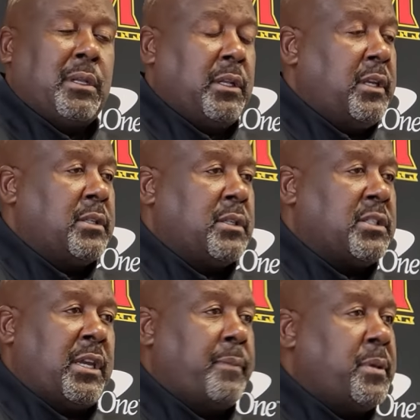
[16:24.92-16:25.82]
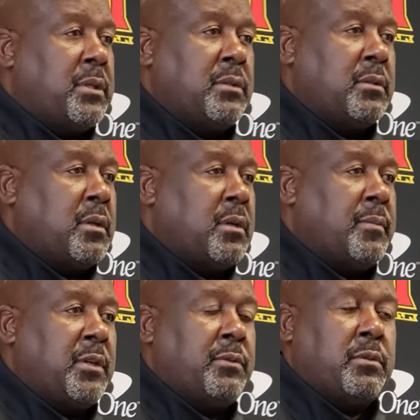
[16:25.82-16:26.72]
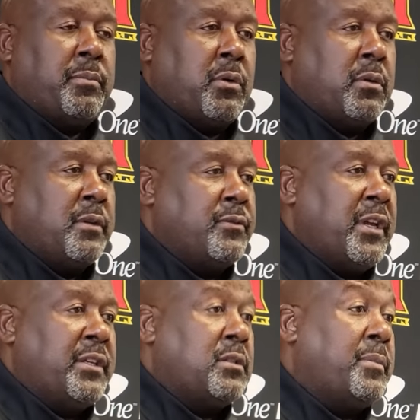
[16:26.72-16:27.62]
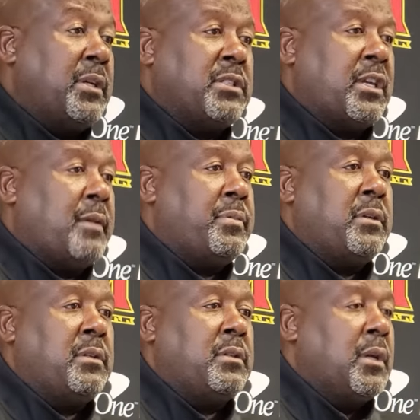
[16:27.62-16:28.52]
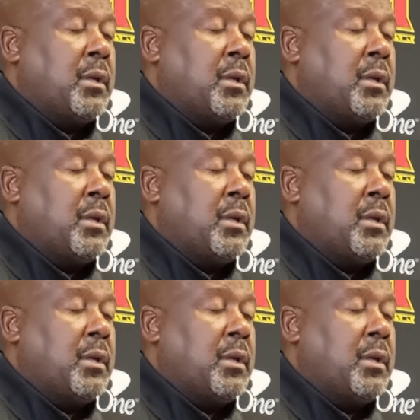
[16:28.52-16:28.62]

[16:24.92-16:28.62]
Leah's a champion. He was born and raised to be a champion.